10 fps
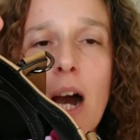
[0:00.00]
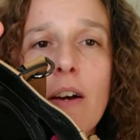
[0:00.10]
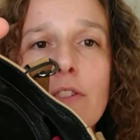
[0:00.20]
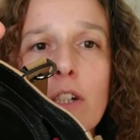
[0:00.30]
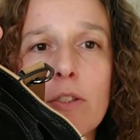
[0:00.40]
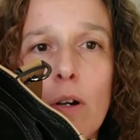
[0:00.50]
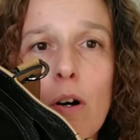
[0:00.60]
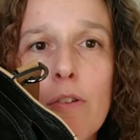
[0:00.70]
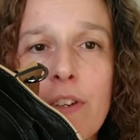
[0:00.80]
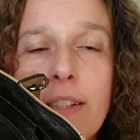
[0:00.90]
I've got
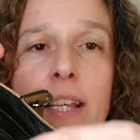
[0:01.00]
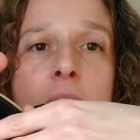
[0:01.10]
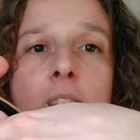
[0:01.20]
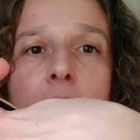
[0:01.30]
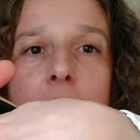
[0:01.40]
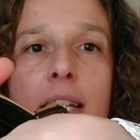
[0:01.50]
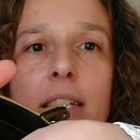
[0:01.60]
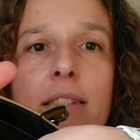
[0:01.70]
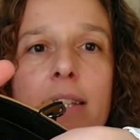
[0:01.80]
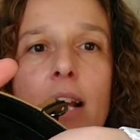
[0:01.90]
all this, and I
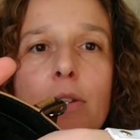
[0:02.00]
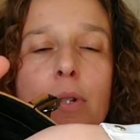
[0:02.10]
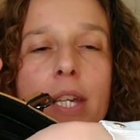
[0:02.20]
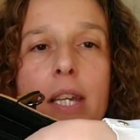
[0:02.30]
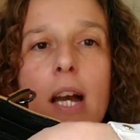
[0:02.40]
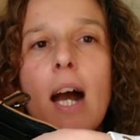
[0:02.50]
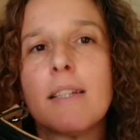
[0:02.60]
can tell you here,